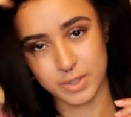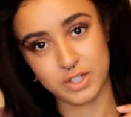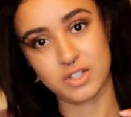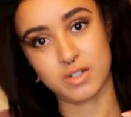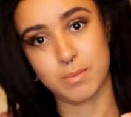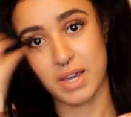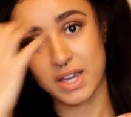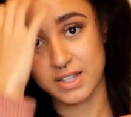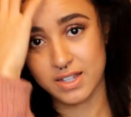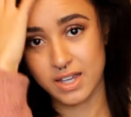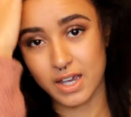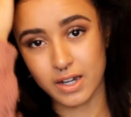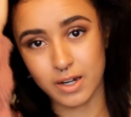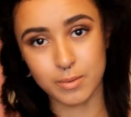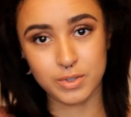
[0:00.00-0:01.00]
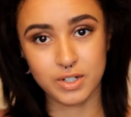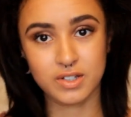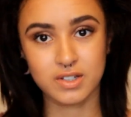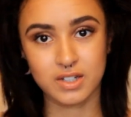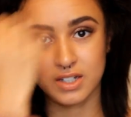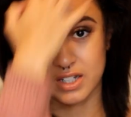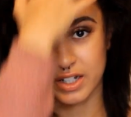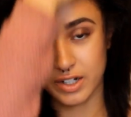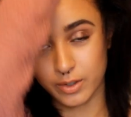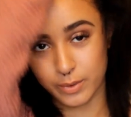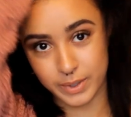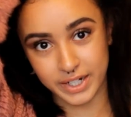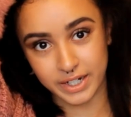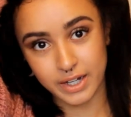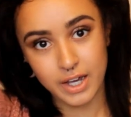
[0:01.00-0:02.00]
which is amazing I'm just
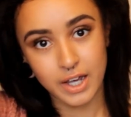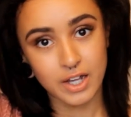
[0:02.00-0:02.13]
continuing